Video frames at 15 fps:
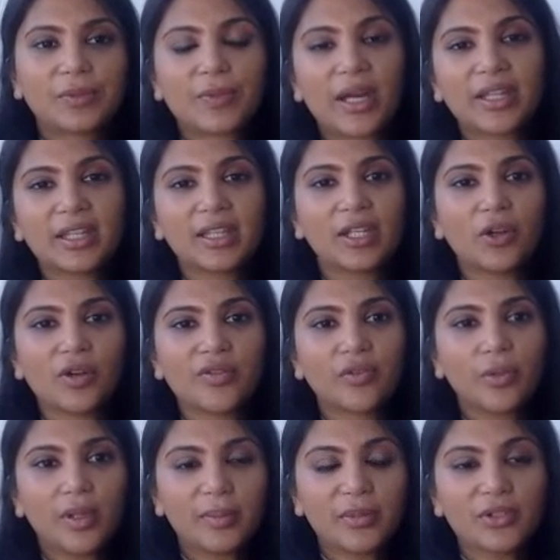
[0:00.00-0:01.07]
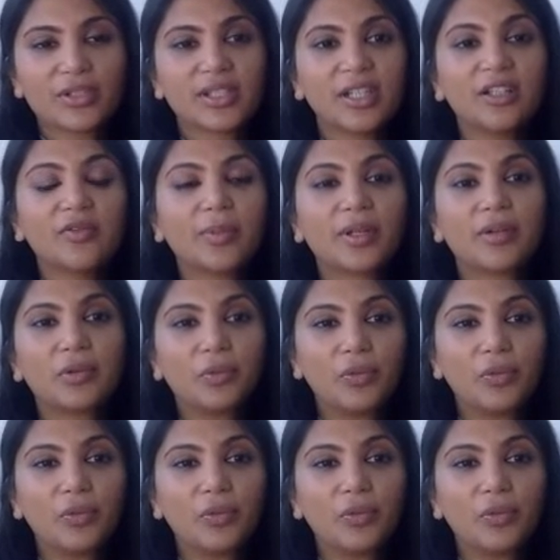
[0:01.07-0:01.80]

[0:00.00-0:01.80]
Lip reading: rather than overwhelm yourself. But